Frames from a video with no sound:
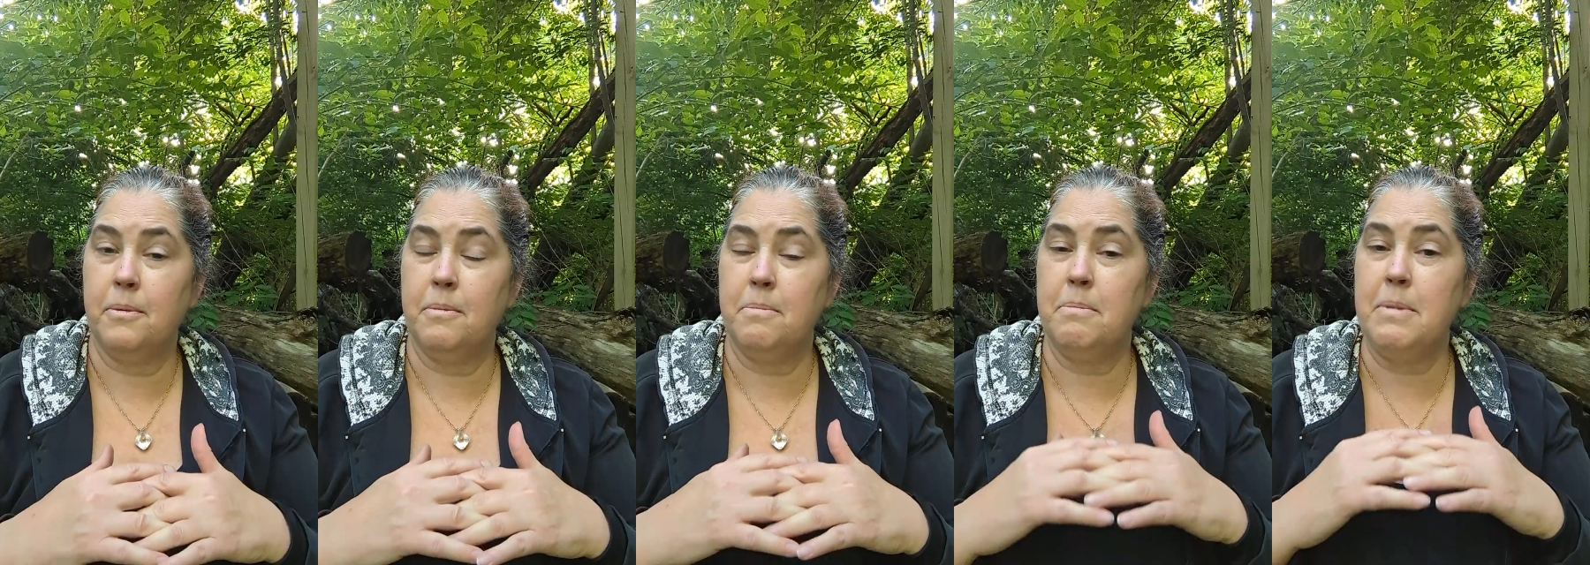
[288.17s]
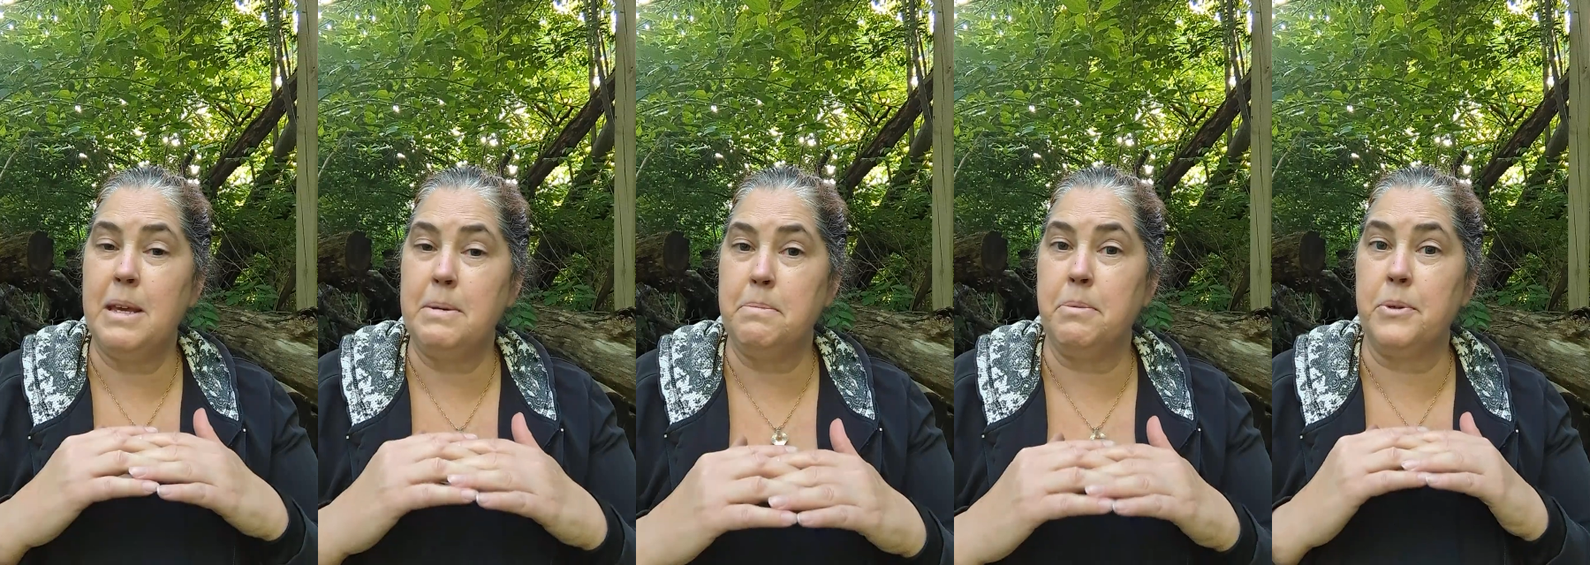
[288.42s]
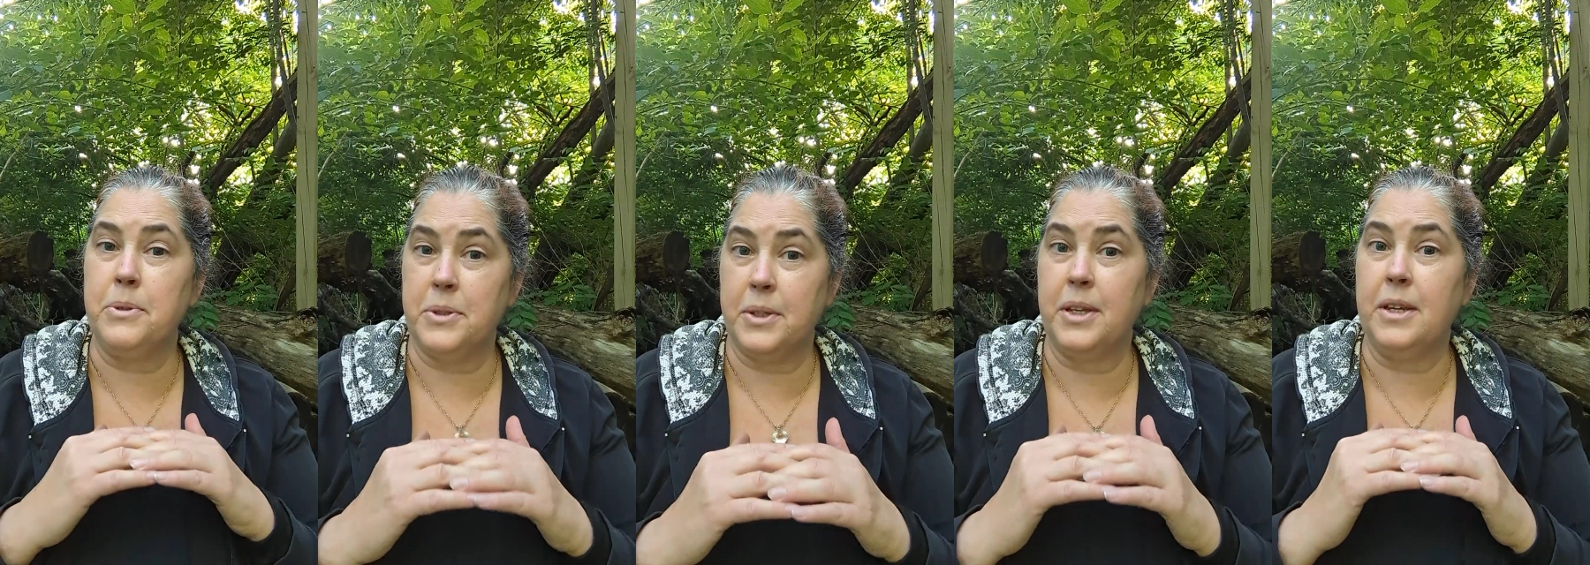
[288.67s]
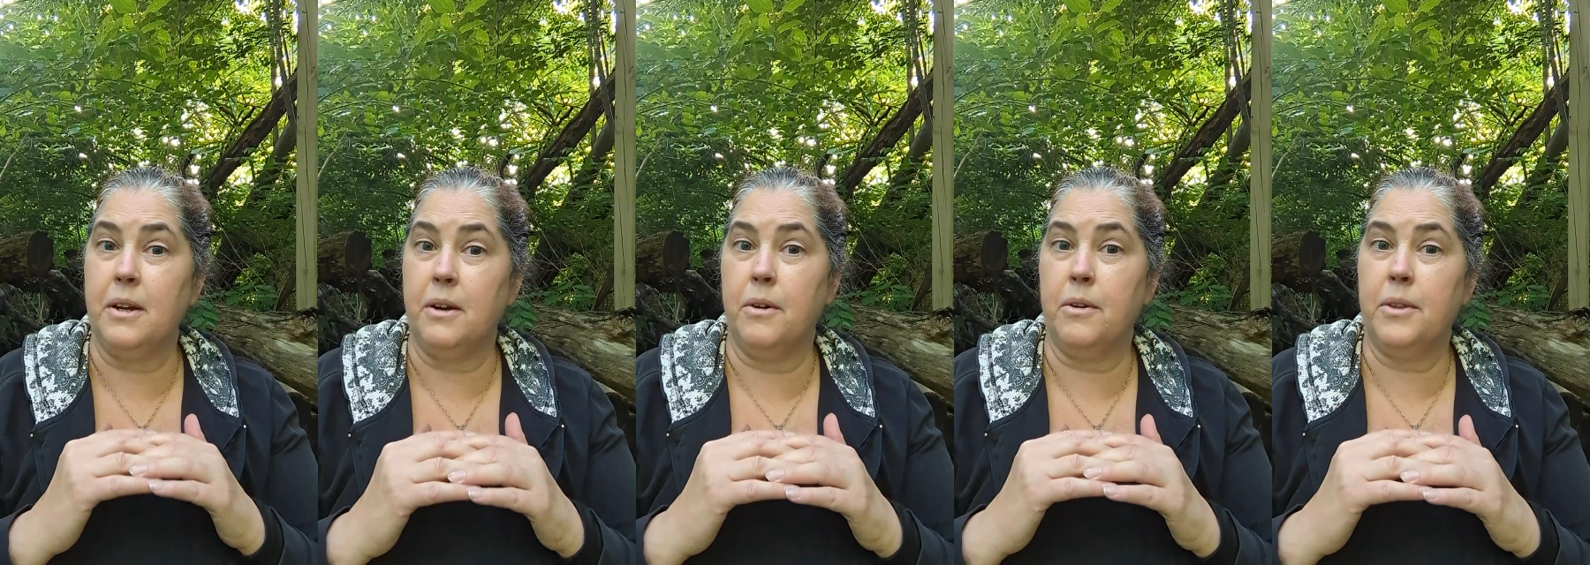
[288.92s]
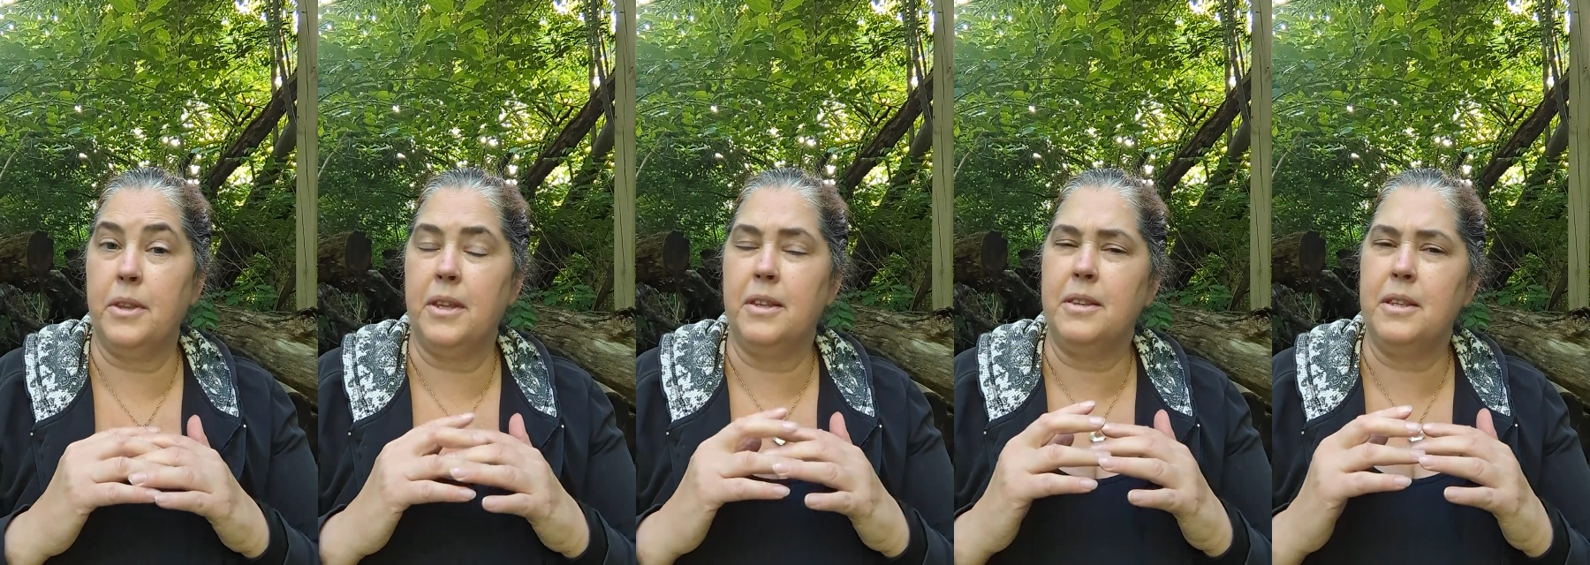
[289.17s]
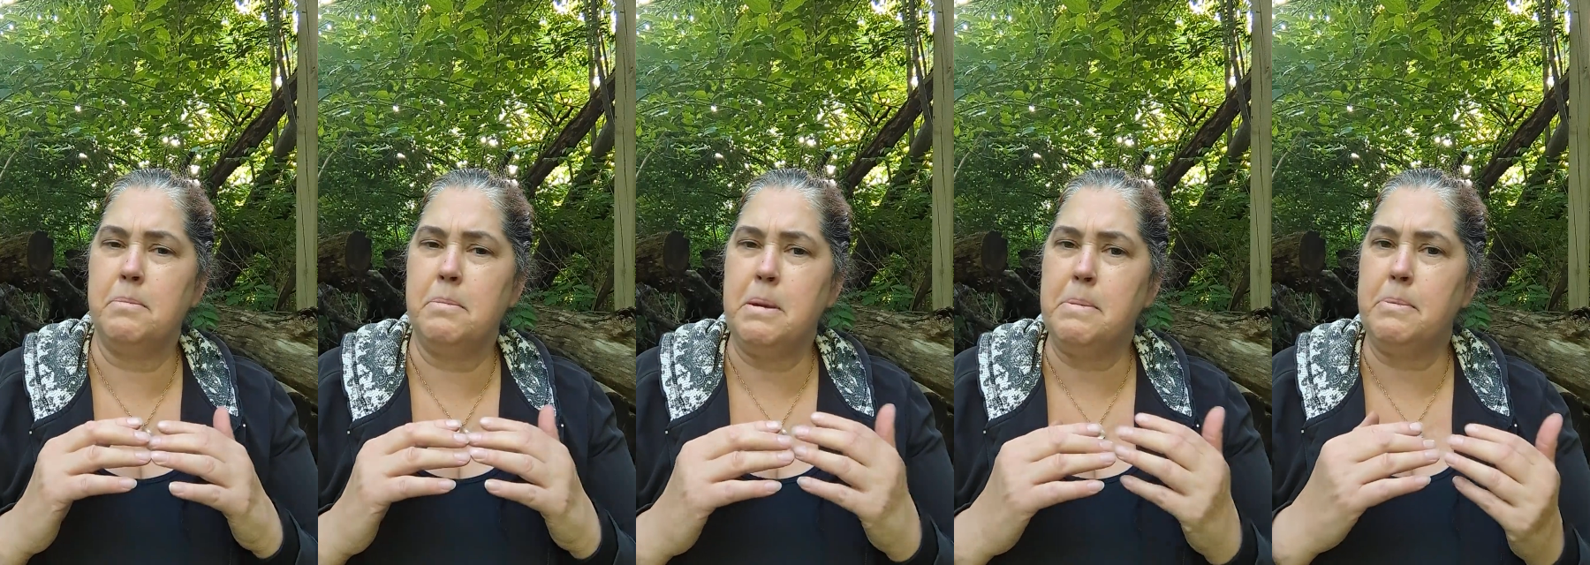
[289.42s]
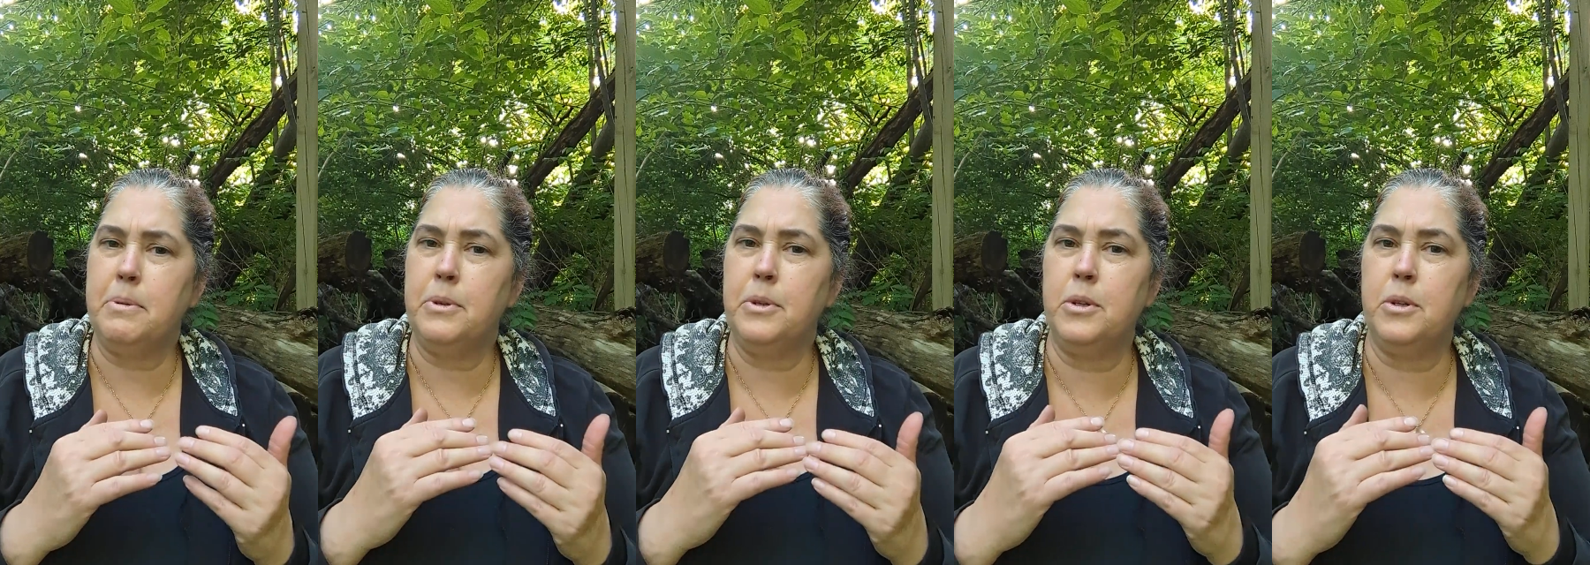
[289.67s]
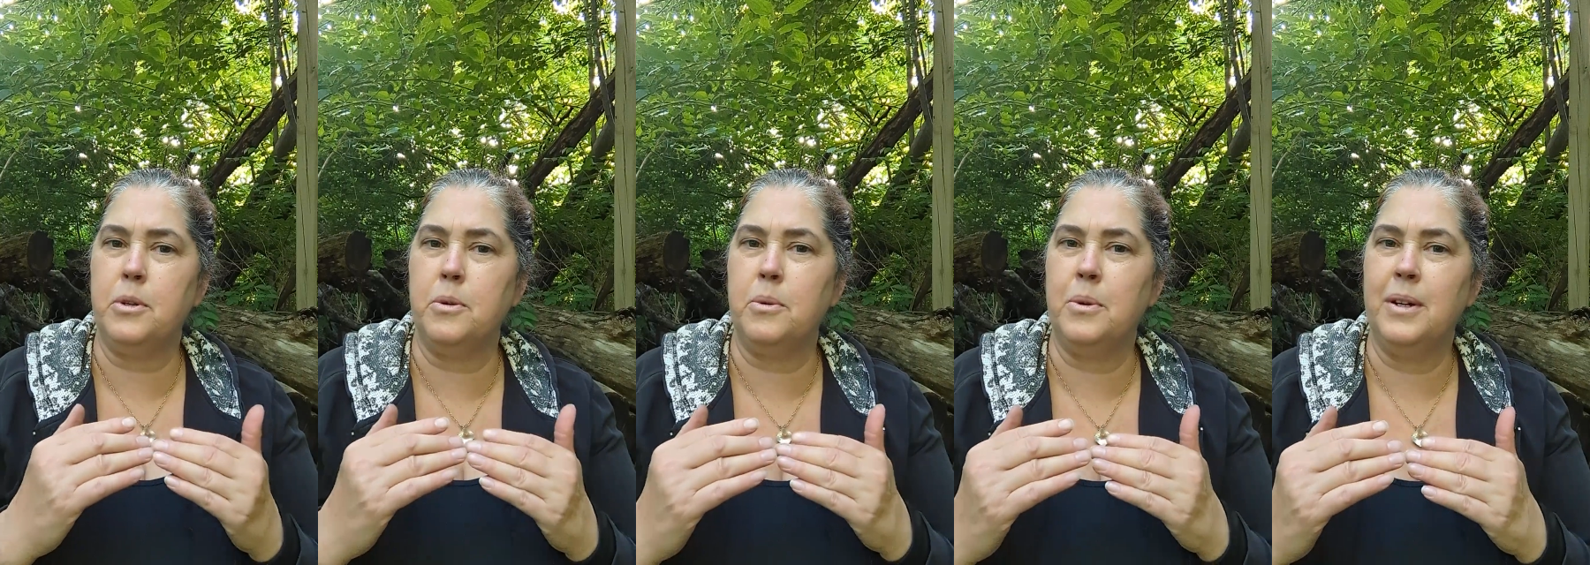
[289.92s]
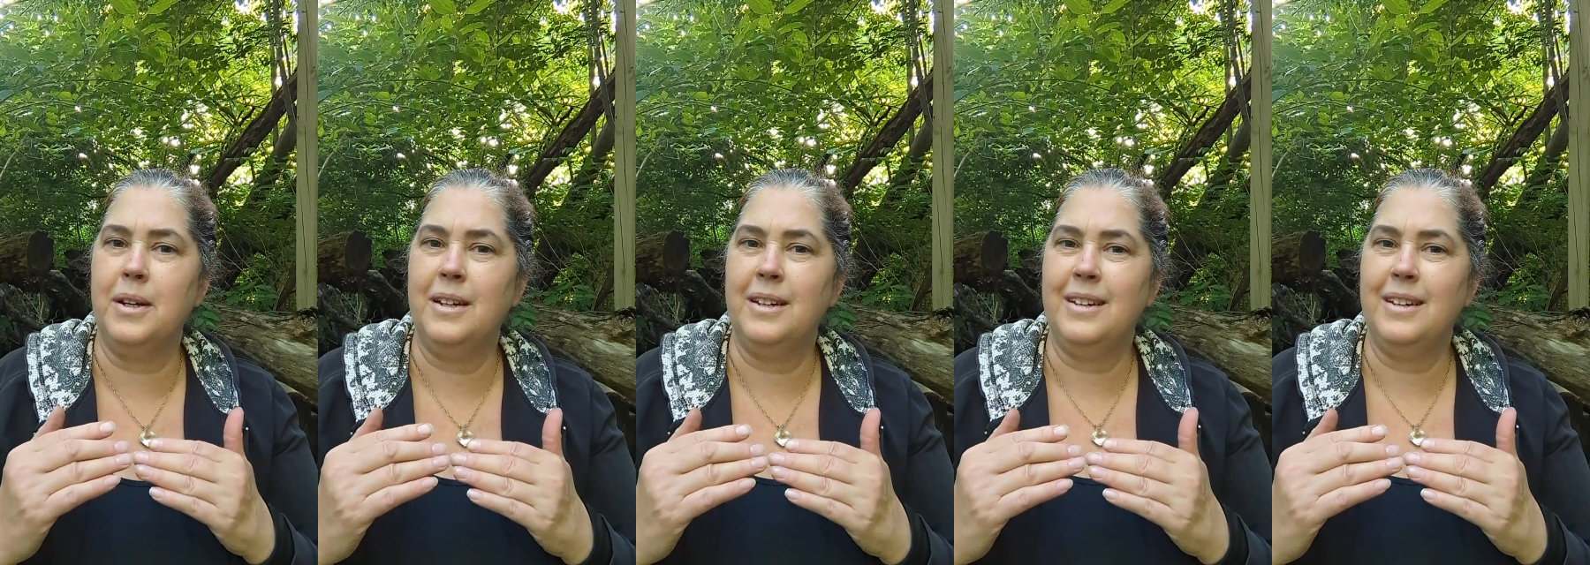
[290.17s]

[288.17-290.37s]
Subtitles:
peoples here, the people who